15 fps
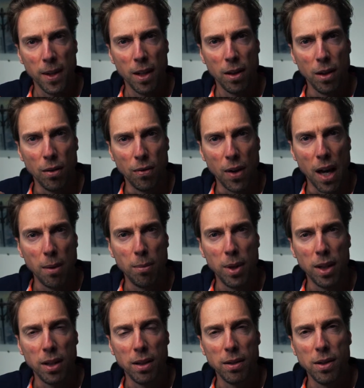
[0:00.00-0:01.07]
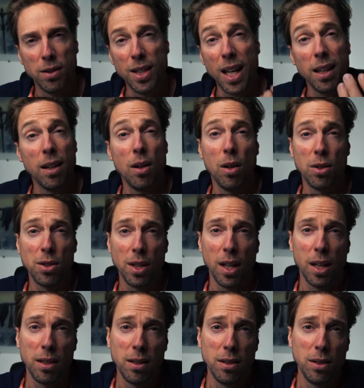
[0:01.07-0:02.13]
fabric, because that costs a
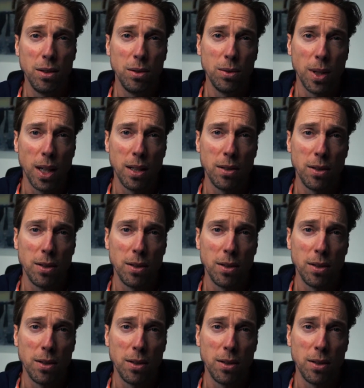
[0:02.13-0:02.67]
lot to do, right?